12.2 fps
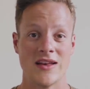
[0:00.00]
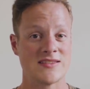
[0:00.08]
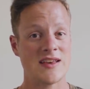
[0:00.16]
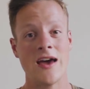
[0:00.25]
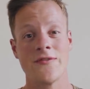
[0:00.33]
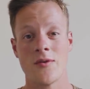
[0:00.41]

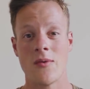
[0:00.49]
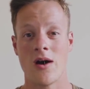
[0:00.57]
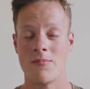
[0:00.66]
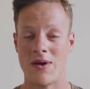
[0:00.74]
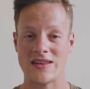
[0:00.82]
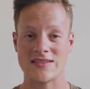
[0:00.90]
Aside from
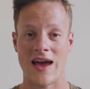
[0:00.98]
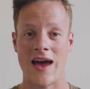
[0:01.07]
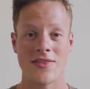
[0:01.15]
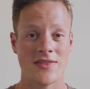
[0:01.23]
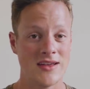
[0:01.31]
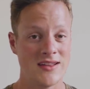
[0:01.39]
our best
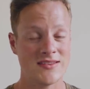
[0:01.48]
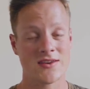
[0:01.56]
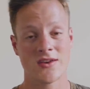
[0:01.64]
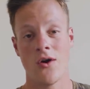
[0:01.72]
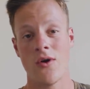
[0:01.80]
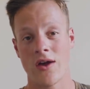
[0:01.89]
athletes
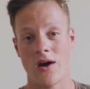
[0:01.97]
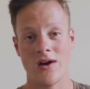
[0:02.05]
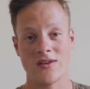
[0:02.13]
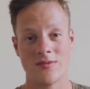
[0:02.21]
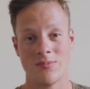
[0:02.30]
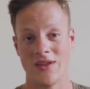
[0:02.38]
going
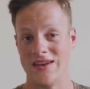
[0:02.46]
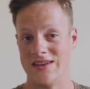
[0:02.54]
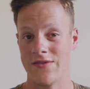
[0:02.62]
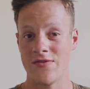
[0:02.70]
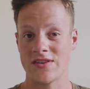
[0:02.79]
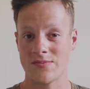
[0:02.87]
on to play
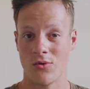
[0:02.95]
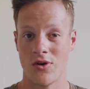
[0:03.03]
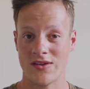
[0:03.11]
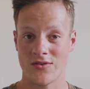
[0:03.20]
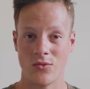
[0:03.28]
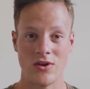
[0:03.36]
different
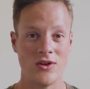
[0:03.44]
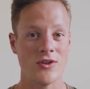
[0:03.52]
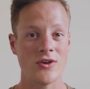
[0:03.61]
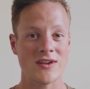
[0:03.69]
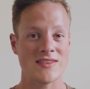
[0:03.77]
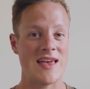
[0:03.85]
sports, when you
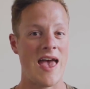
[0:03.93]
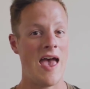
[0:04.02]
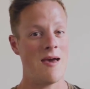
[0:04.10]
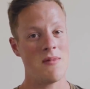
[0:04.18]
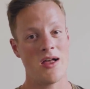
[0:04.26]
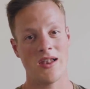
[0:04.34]
look at the
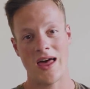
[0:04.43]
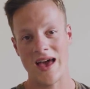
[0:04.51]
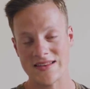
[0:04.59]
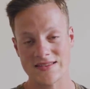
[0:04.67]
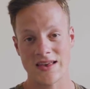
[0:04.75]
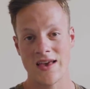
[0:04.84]

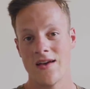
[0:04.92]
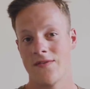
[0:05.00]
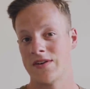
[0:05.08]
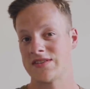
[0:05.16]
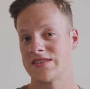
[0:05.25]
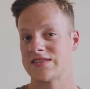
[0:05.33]
MLS
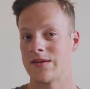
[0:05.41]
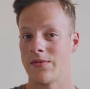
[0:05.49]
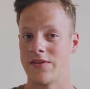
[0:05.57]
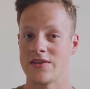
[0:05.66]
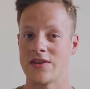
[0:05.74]
versus some of the